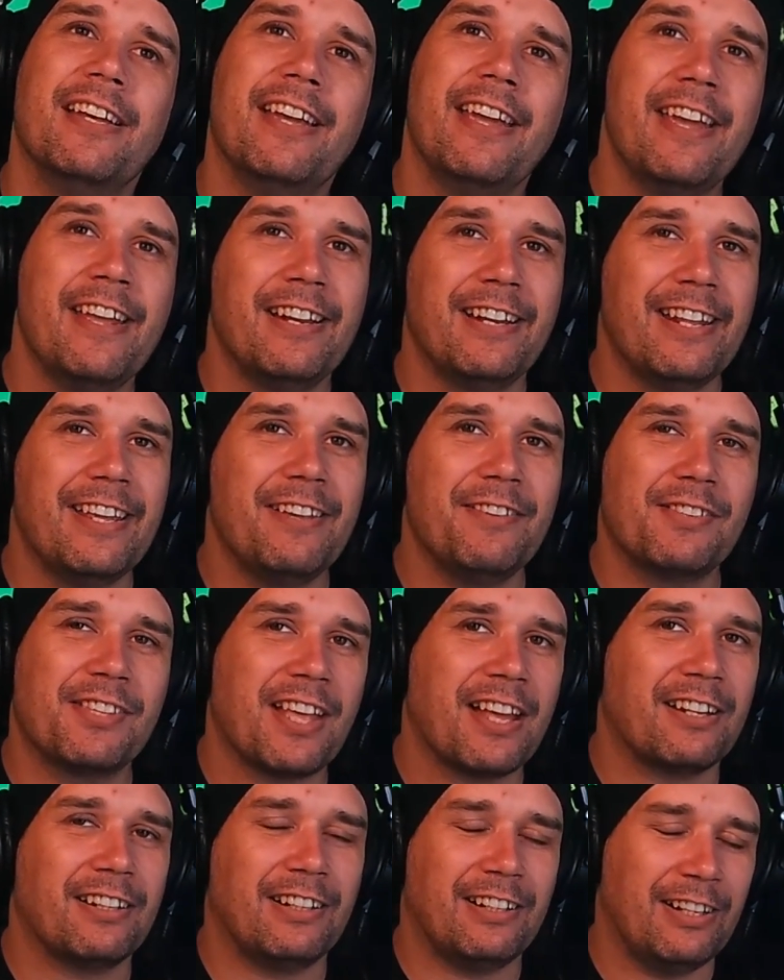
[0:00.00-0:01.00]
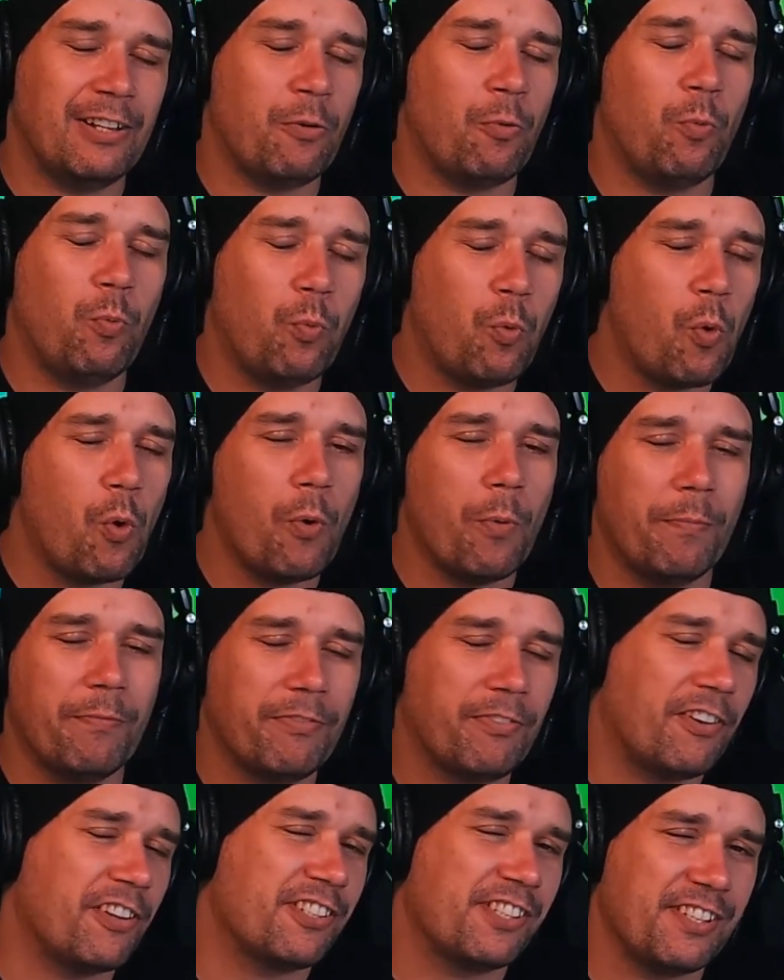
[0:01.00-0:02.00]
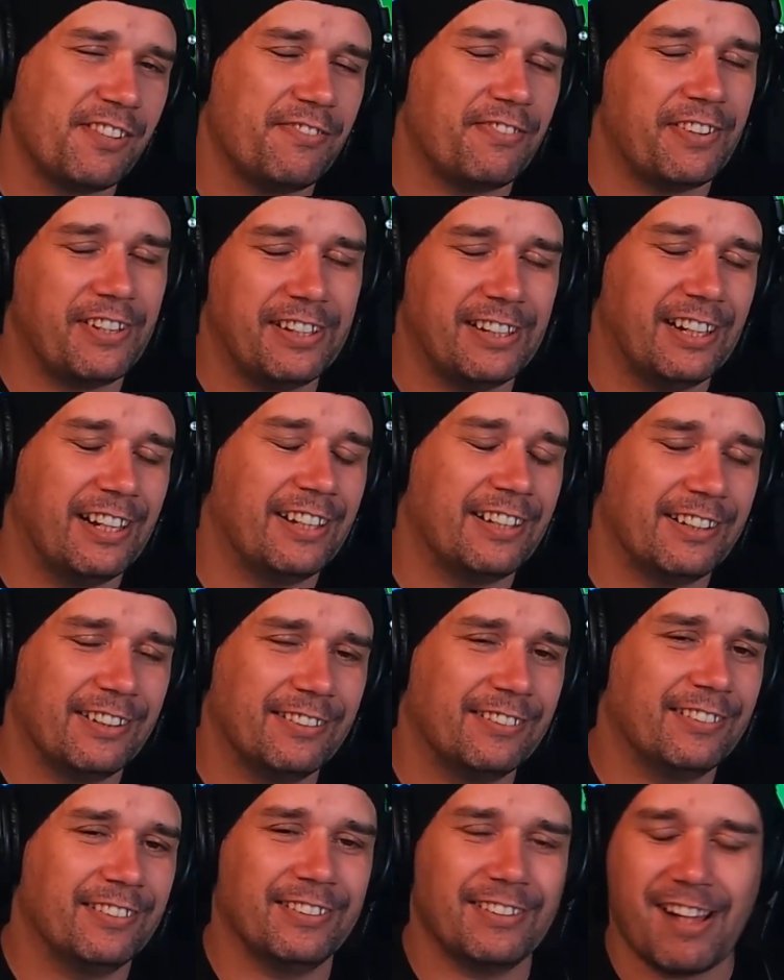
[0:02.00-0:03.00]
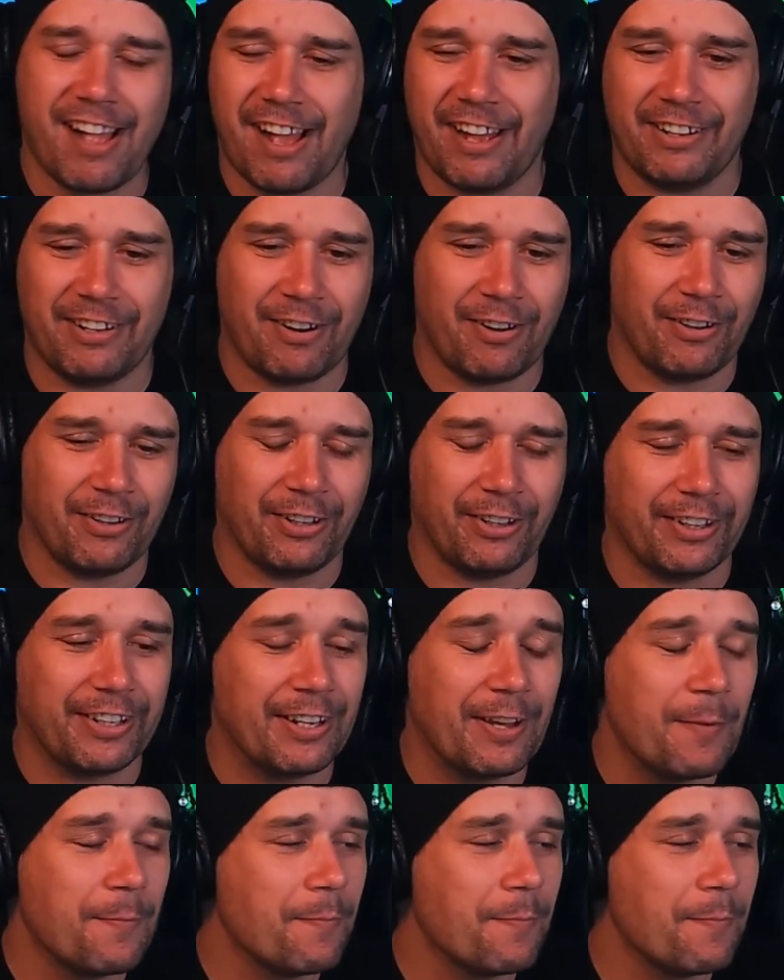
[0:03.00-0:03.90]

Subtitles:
It leaves that little warm, fuzzy feeling. And I like...